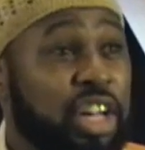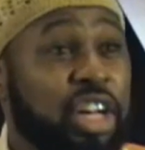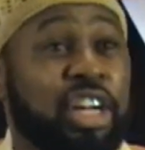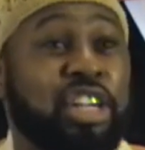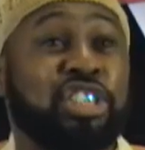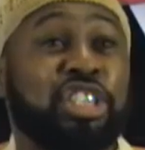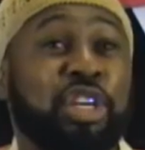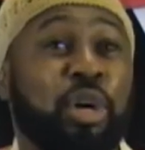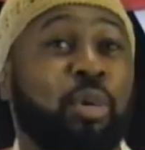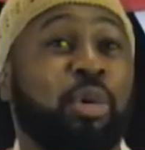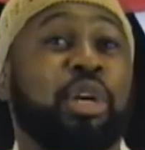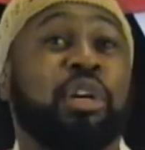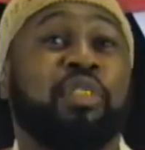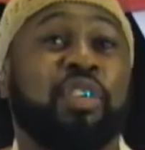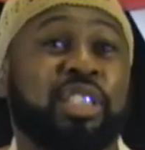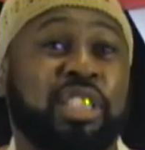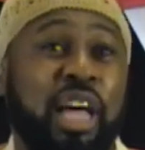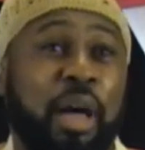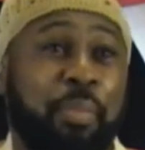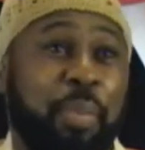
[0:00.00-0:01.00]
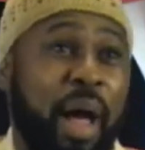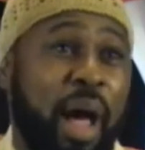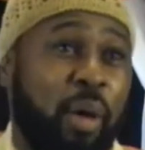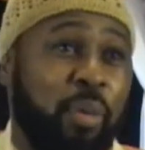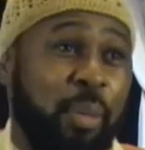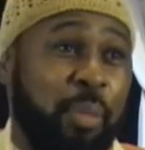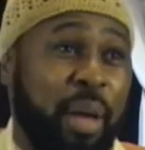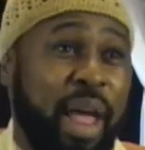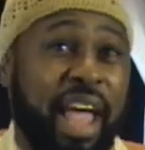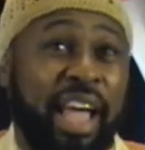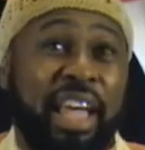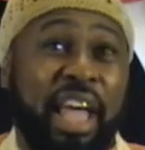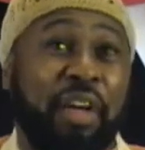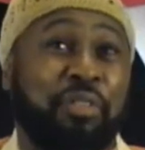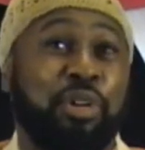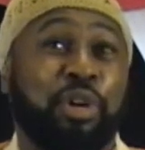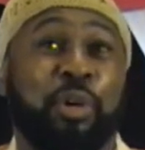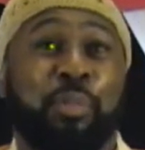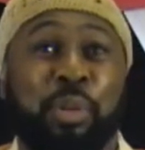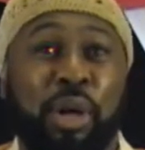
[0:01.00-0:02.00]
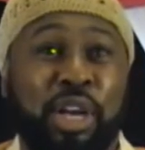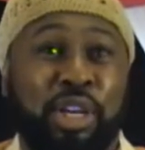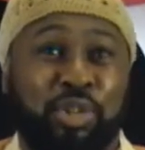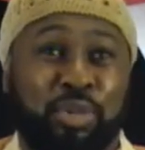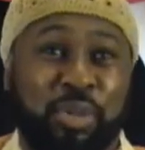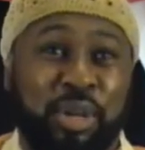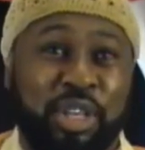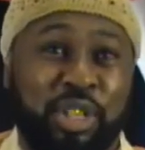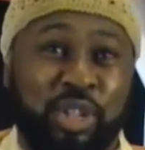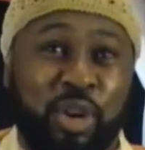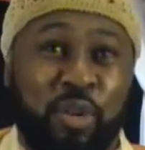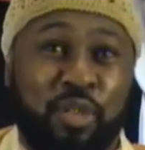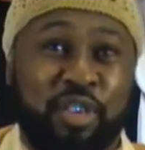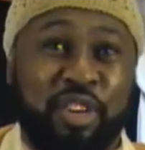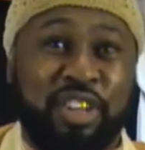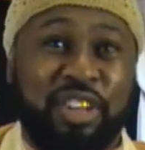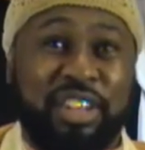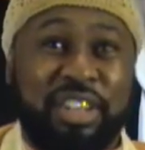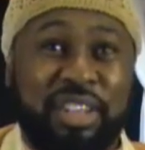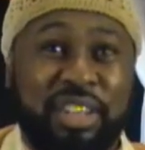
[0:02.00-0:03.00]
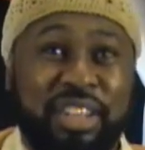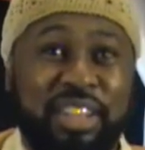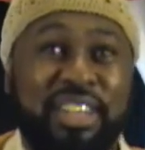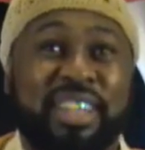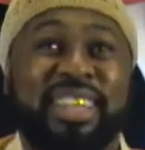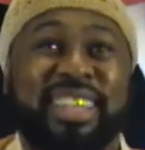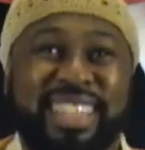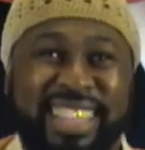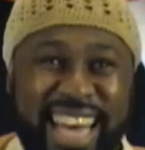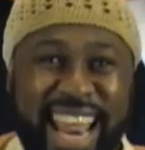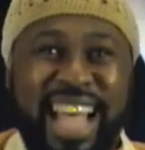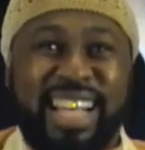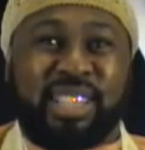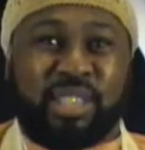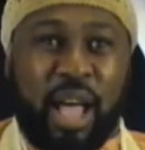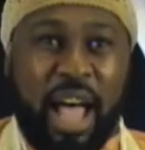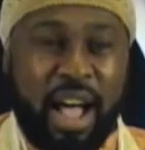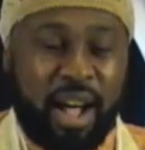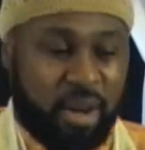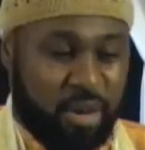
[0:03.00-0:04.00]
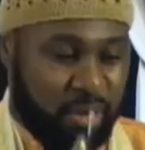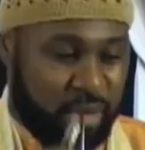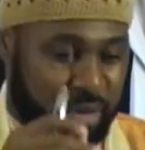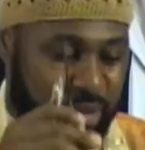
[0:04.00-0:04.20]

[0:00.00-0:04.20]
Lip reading: Because he's going to give us our power back after the punishment is over. That's how.